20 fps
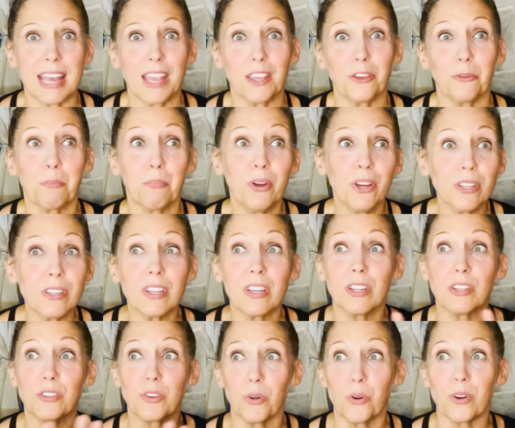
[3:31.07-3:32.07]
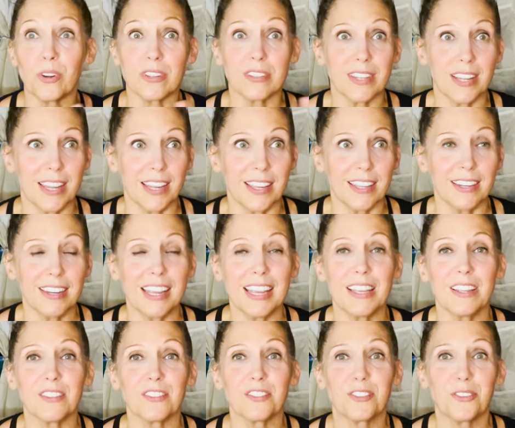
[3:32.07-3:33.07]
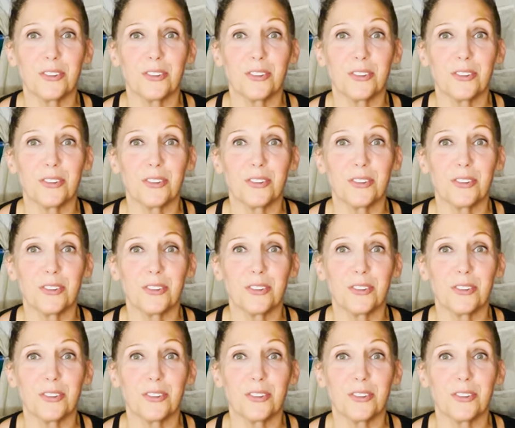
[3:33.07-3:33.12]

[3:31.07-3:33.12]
that you put doors in is